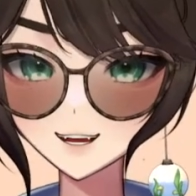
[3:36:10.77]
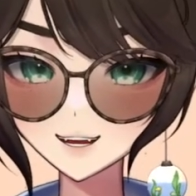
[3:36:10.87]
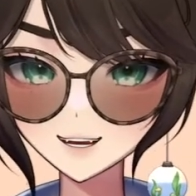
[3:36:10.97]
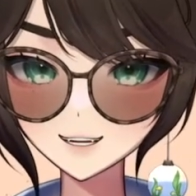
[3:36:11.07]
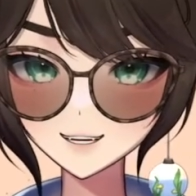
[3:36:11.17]

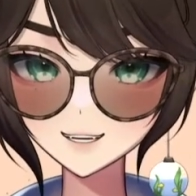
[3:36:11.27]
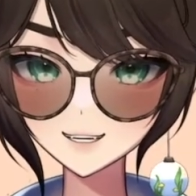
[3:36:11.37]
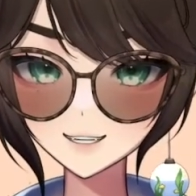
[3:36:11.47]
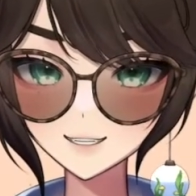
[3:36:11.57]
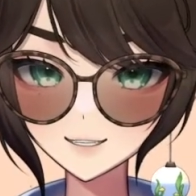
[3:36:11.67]
Like
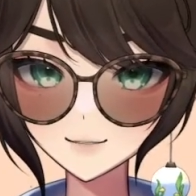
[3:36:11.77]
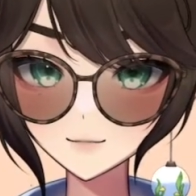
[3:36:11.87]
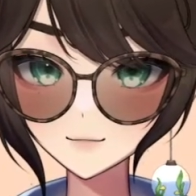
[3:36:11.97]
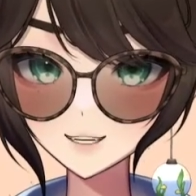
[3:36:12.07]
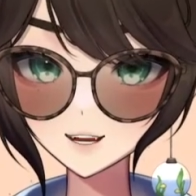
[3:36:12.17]

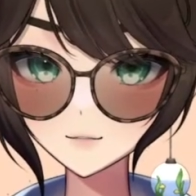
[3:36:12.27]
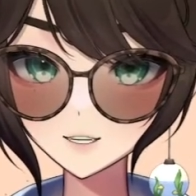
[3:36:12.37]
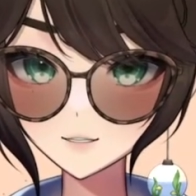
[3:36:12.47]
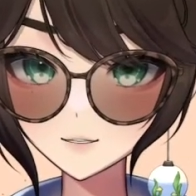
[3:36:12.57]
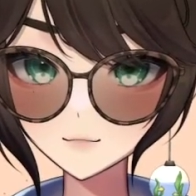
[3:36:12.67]
most
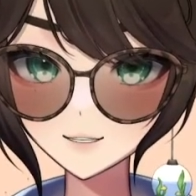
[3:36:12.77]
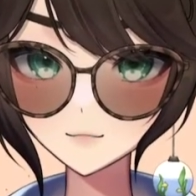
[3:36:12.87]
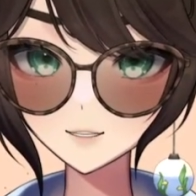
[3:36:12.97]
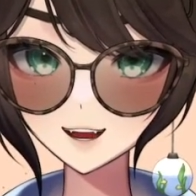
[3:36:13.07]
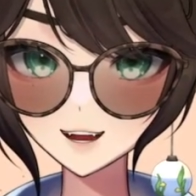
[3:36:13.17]
streams I
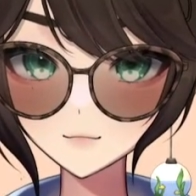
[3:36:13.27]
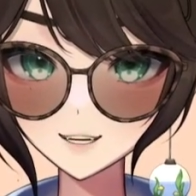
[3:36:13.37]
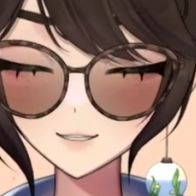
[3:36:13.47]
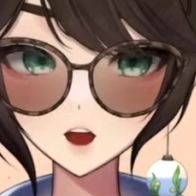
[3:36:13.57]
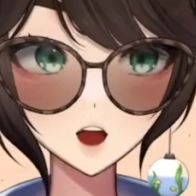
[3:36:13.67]
get about
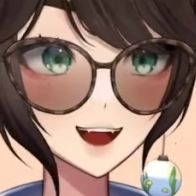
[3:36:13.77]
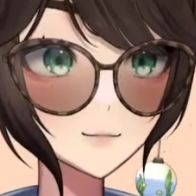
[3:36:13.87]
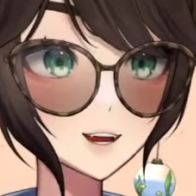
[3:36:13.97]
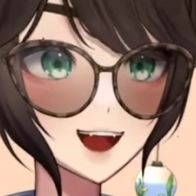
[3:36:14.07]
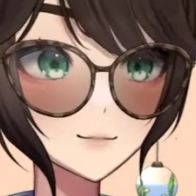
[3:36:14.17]

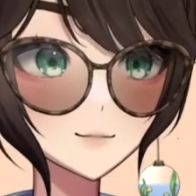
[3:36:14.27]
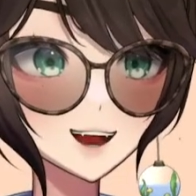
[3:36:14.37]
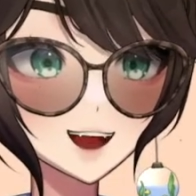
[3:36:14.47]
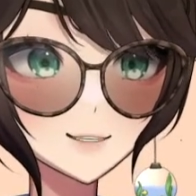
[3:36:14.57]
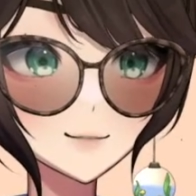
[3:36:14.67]
25
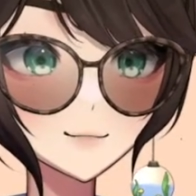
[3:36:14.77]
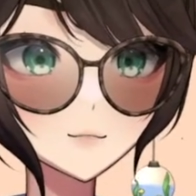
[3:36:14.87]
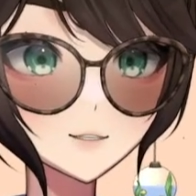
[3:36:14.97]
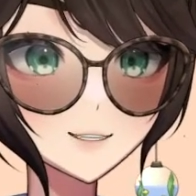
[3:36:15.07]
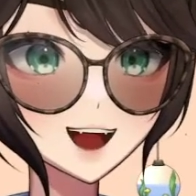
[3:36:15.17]
cents
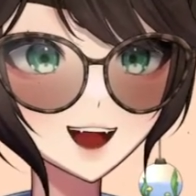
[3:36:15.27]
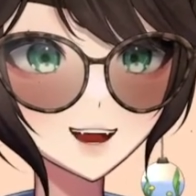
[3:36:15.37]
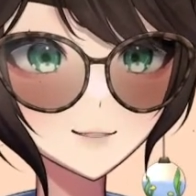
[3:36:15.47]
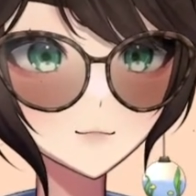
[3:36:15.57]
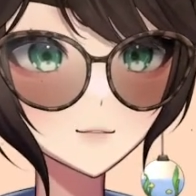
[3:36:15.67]
worth of
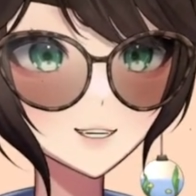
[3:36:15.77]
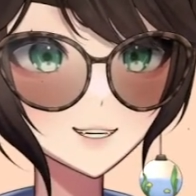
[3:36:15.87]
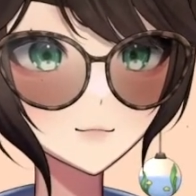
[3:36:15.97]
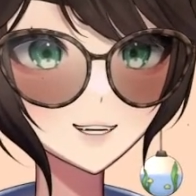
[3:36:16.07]
ad rev.